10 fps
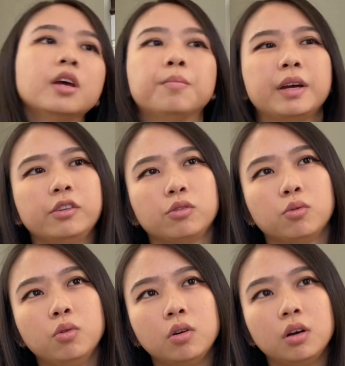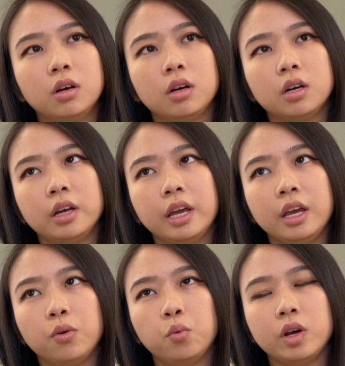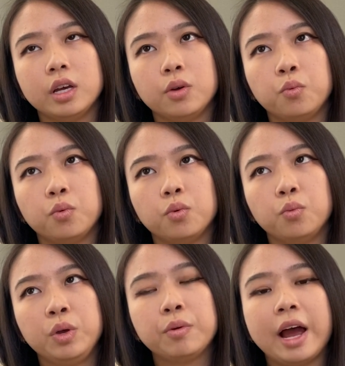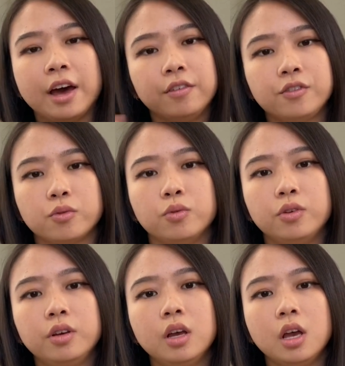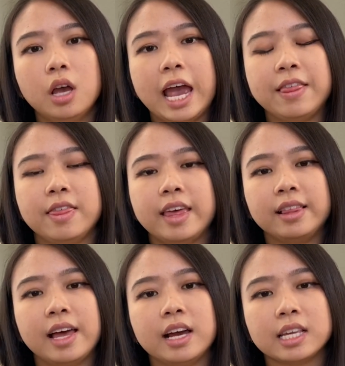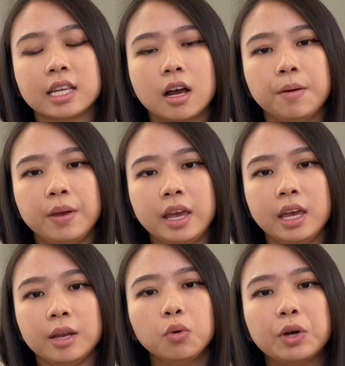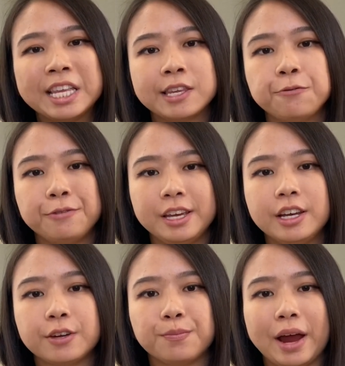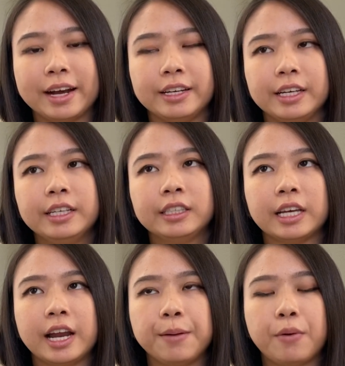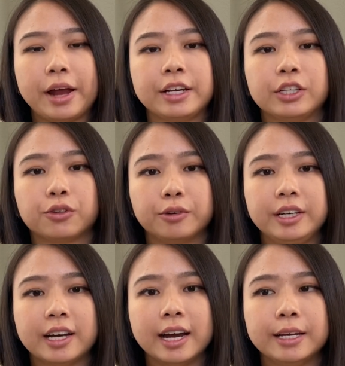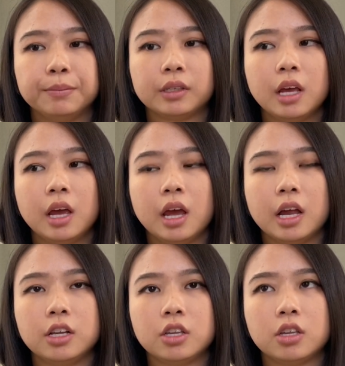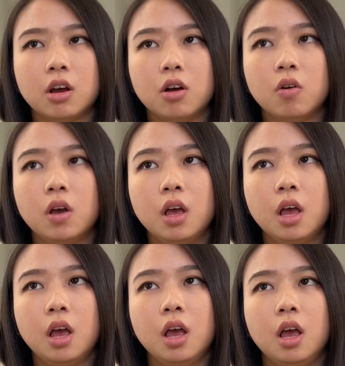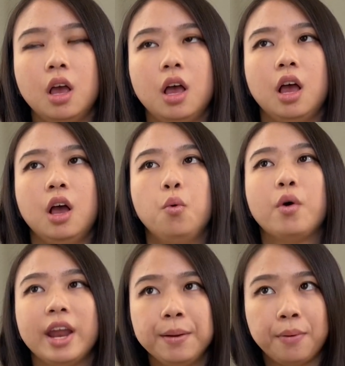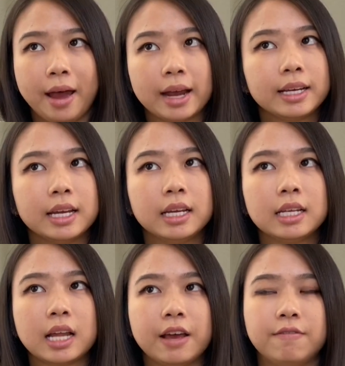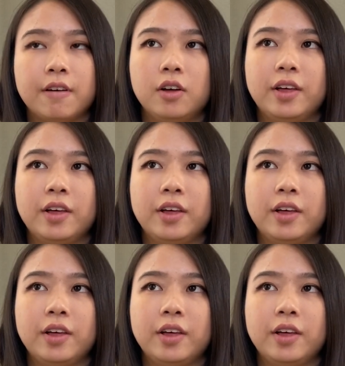my school, we were out of school, and then they let us come in once a week to practice, and I practiced 3 times. And so when I practiced, I felt